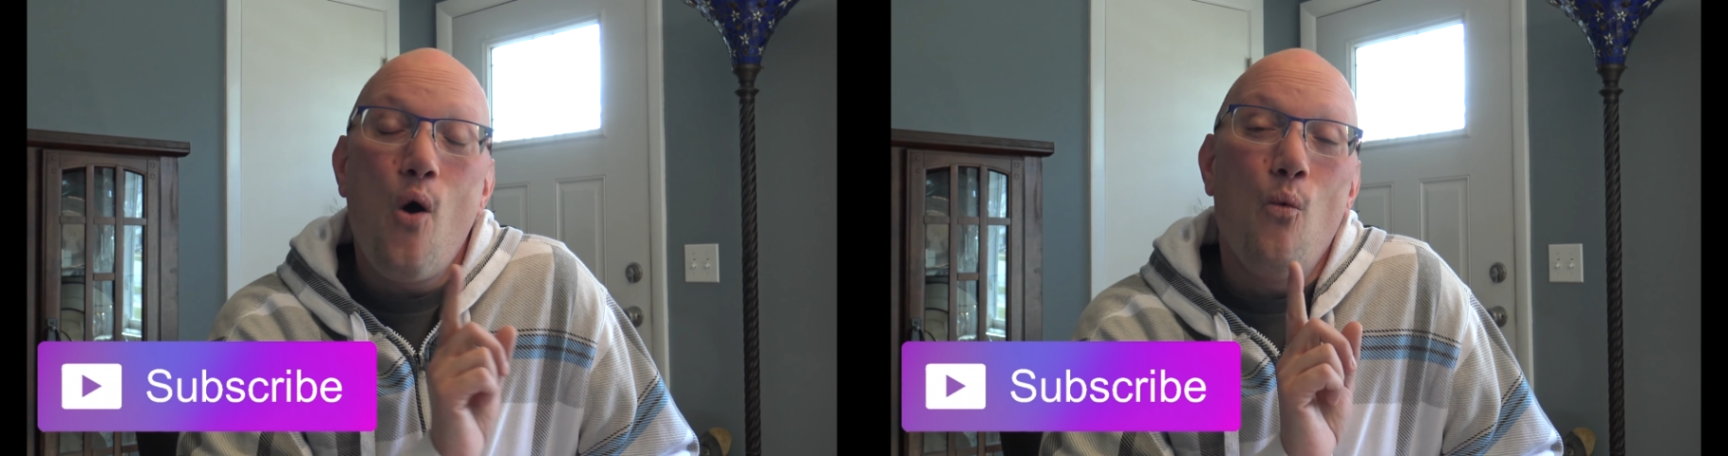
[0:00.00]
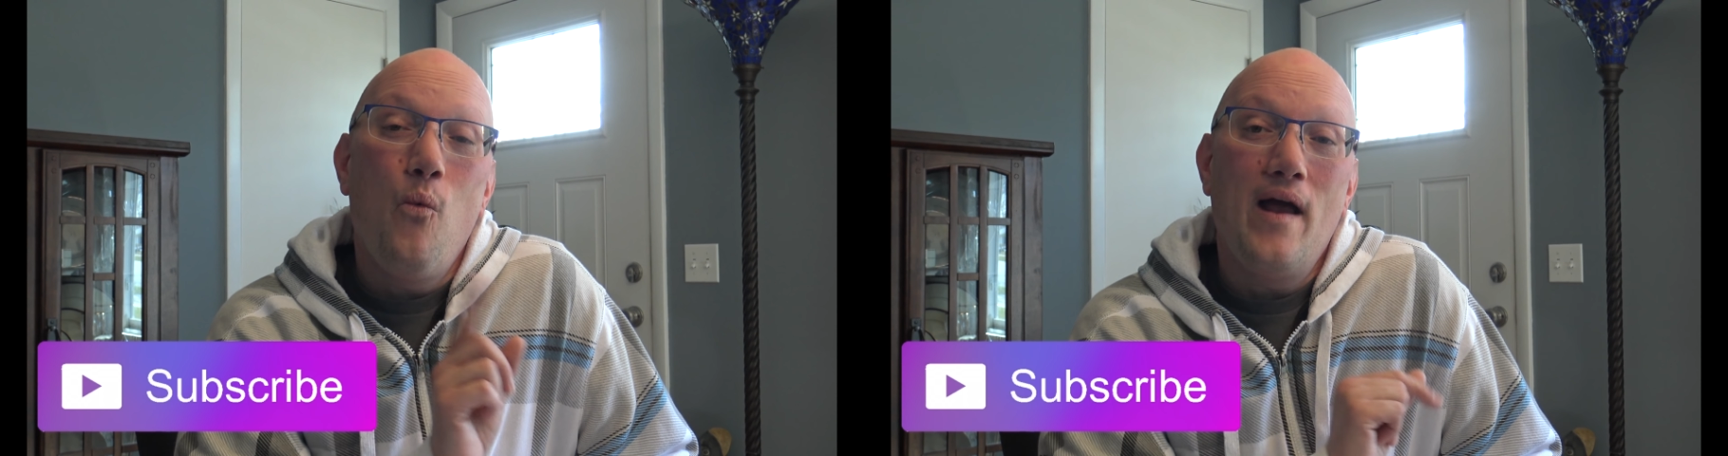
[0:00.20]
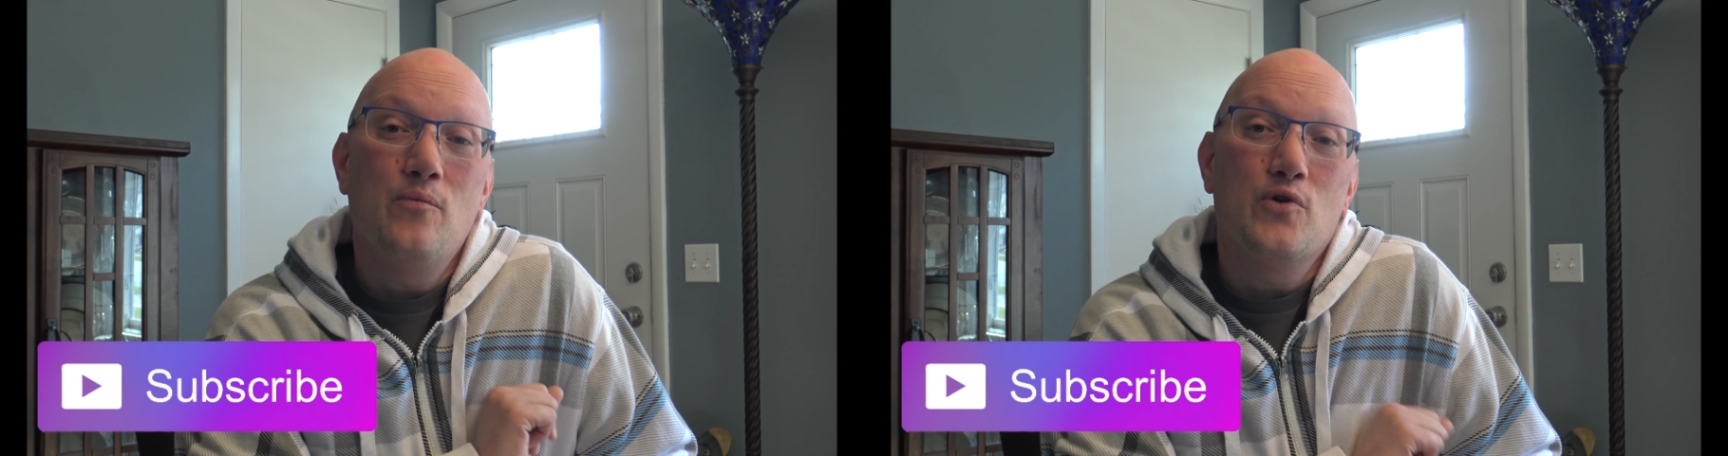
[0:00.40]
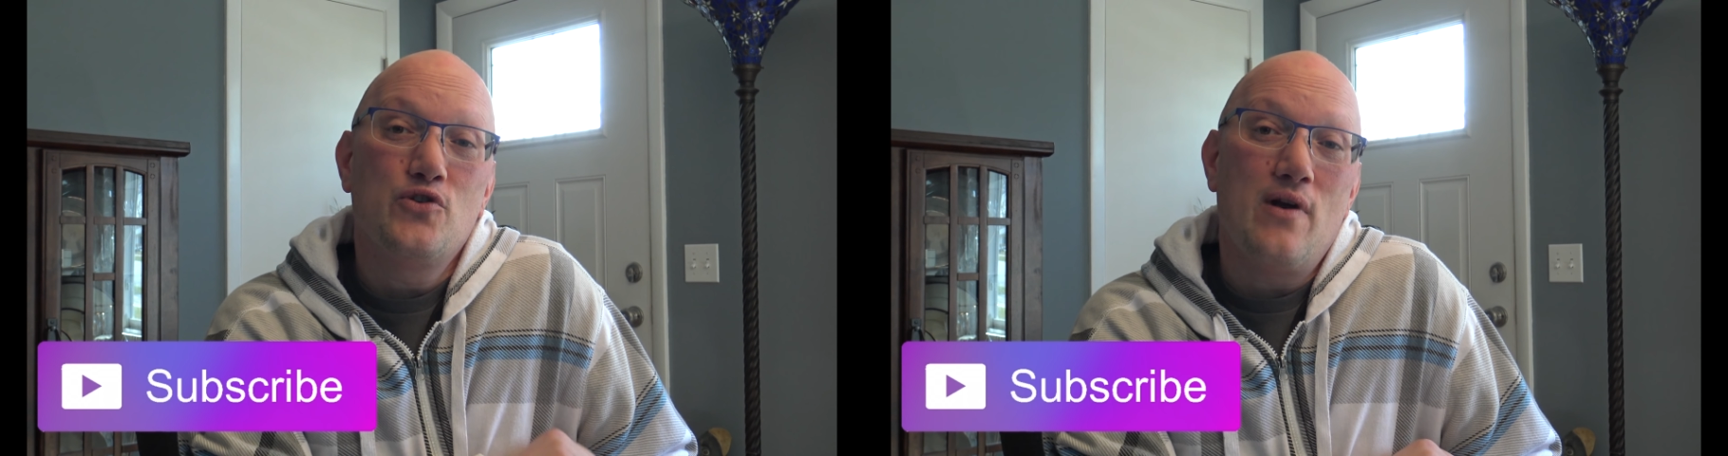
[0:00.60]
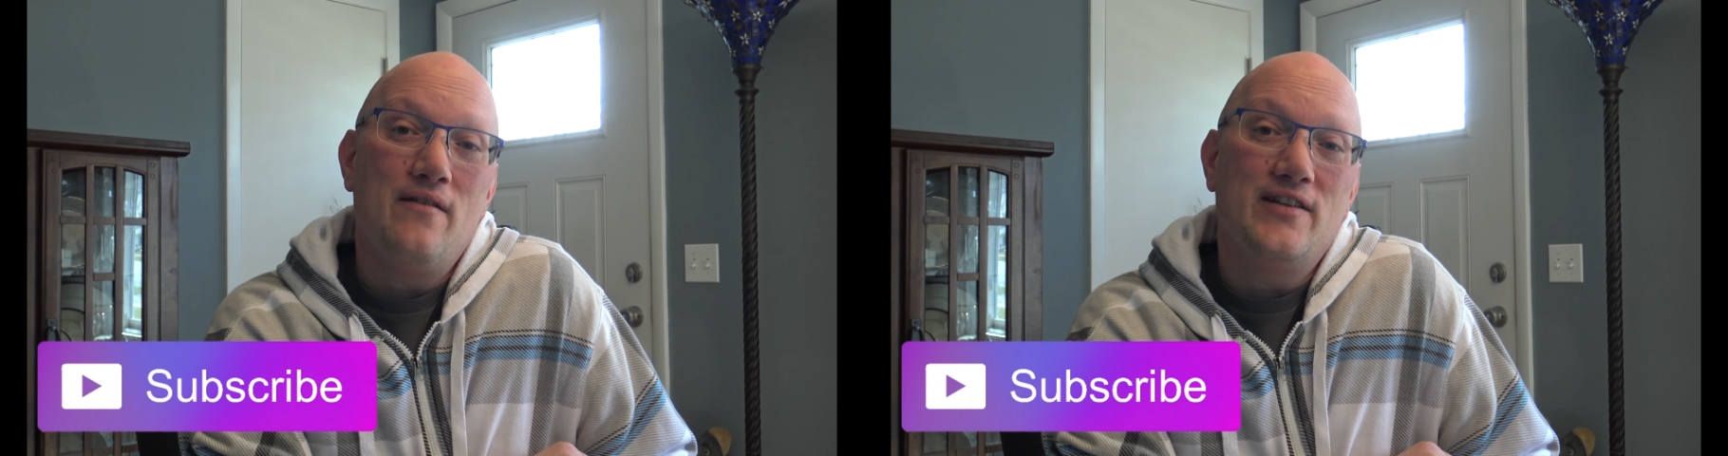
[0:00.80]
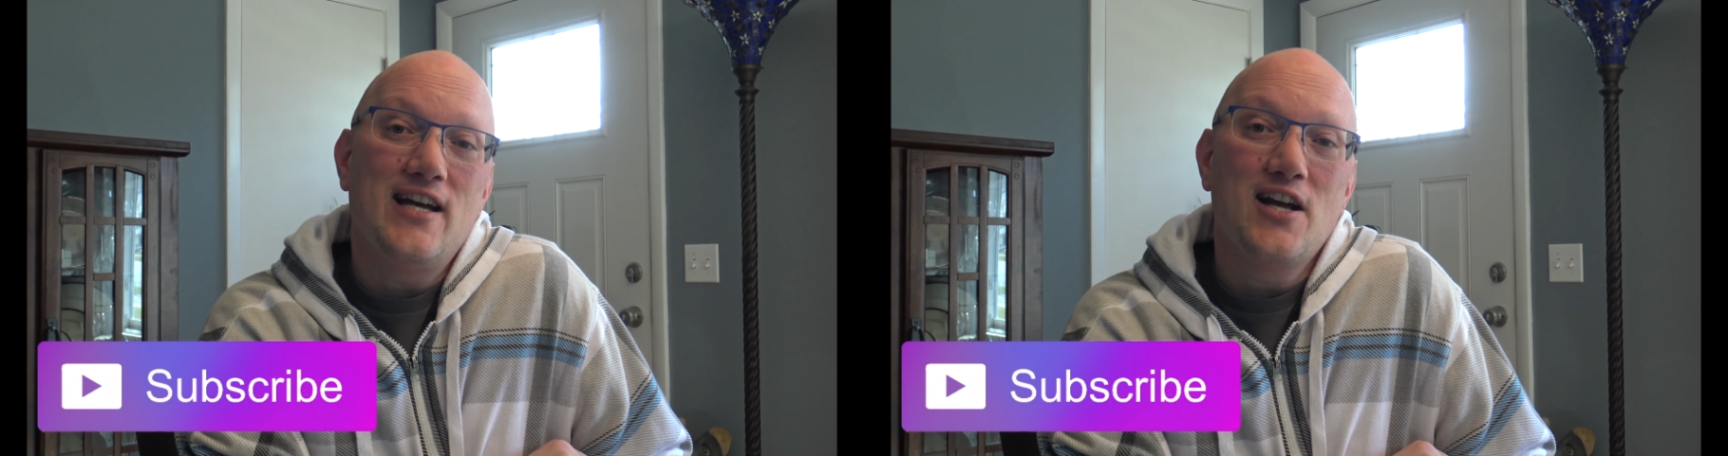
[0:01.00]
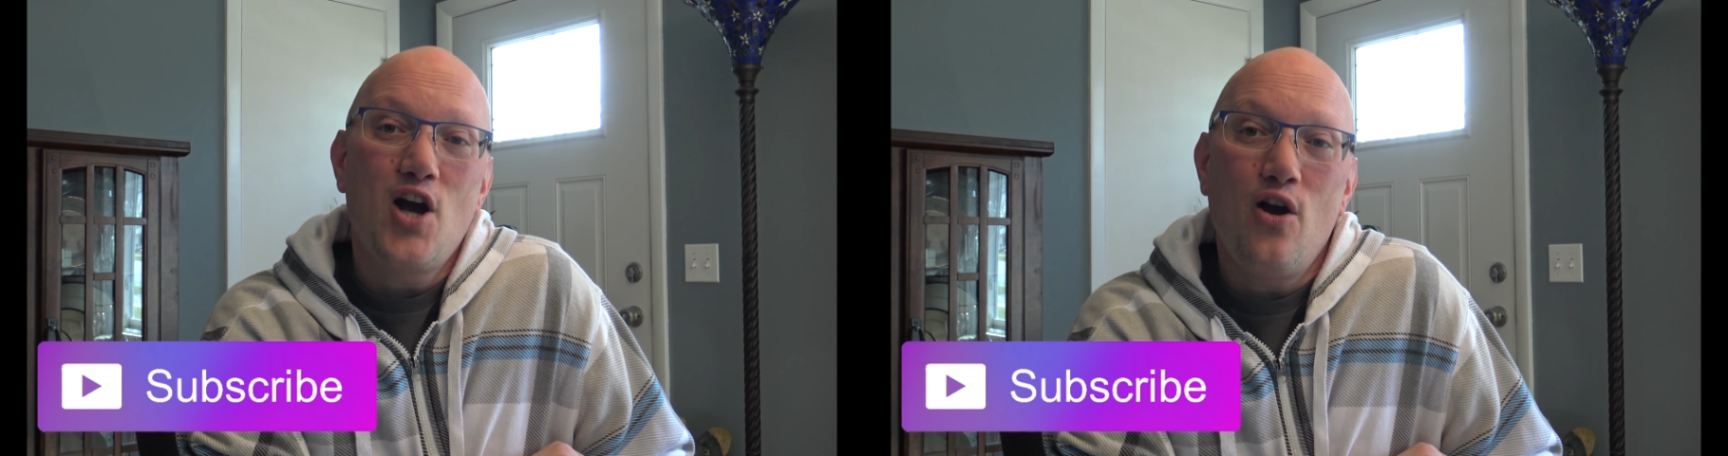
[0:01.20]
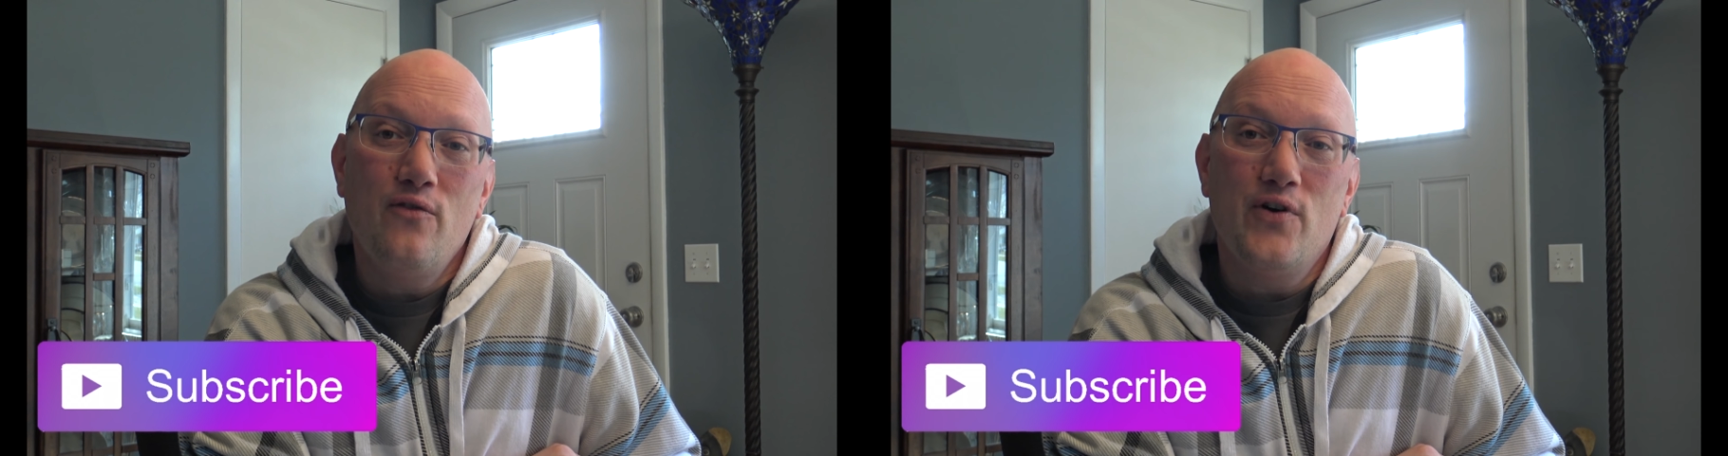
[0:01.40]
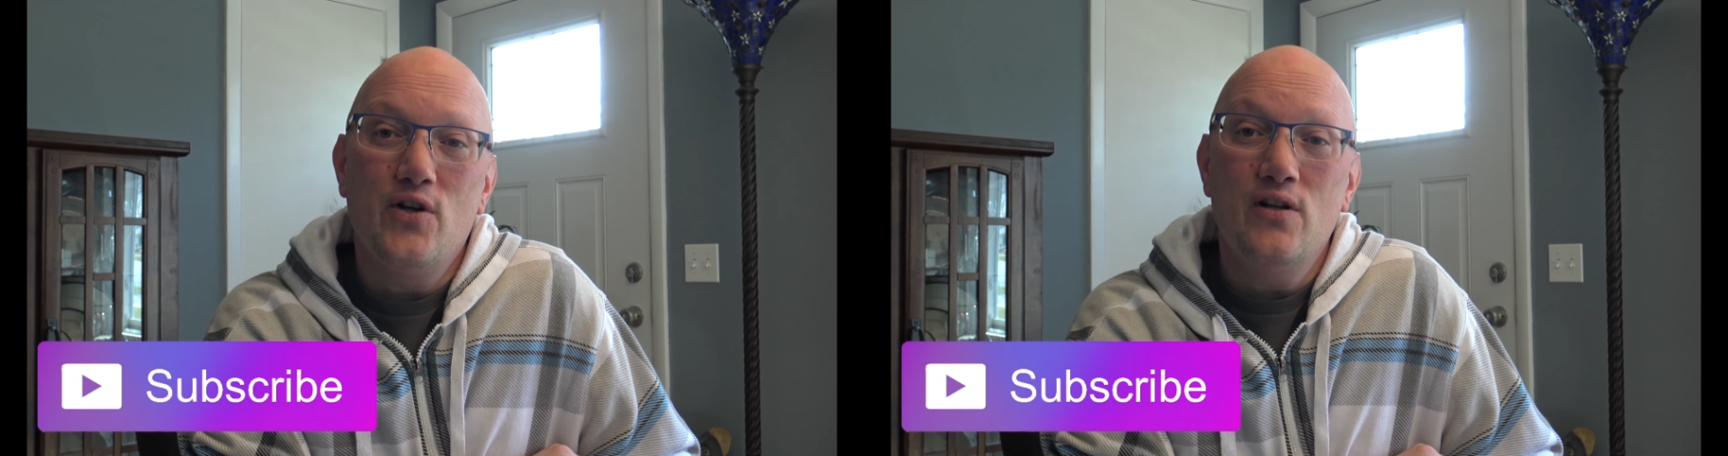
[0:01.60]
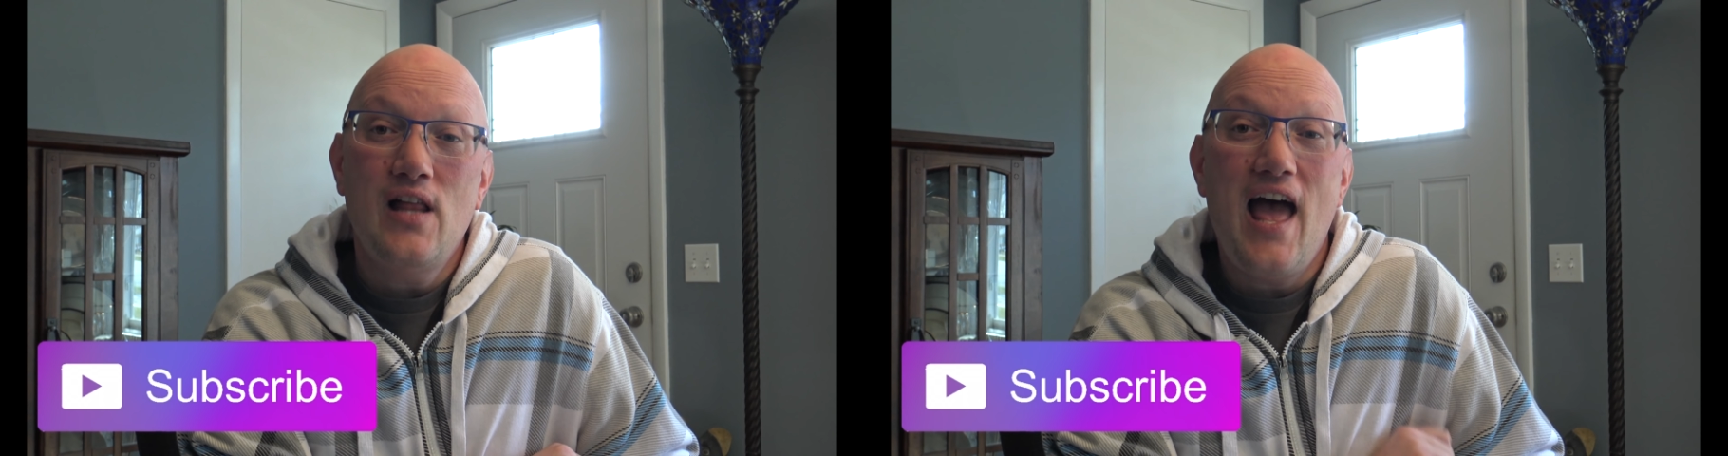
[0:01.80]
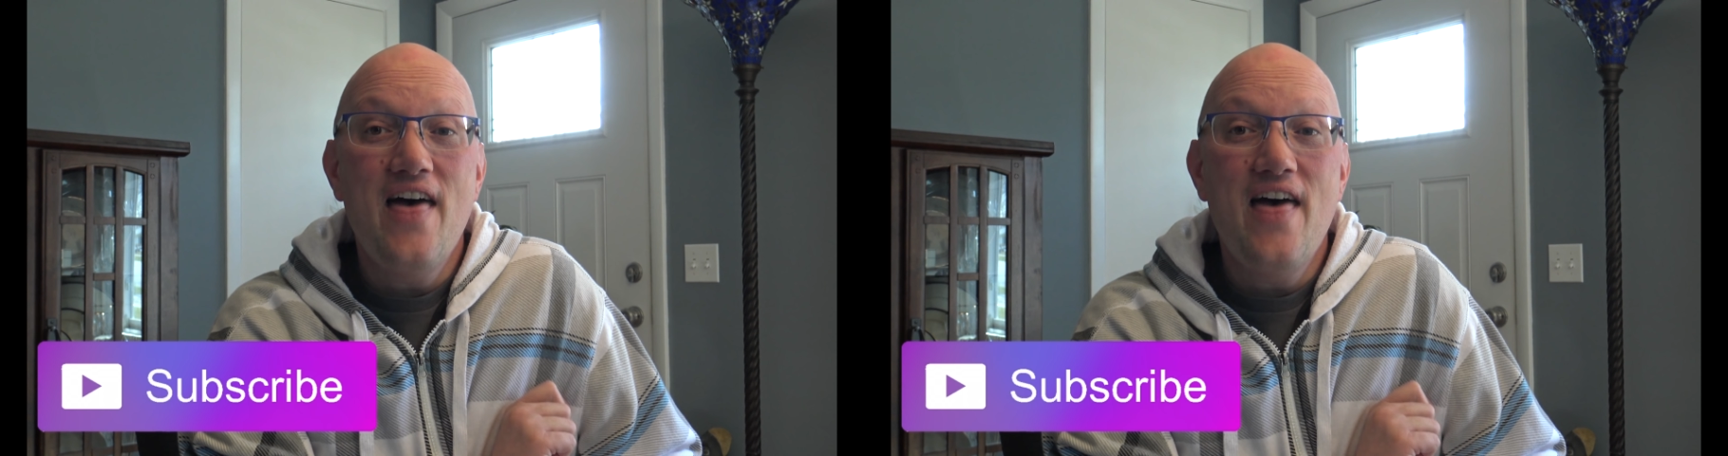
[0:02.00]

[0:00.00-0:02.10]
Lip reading: when we're traveling on Carnival,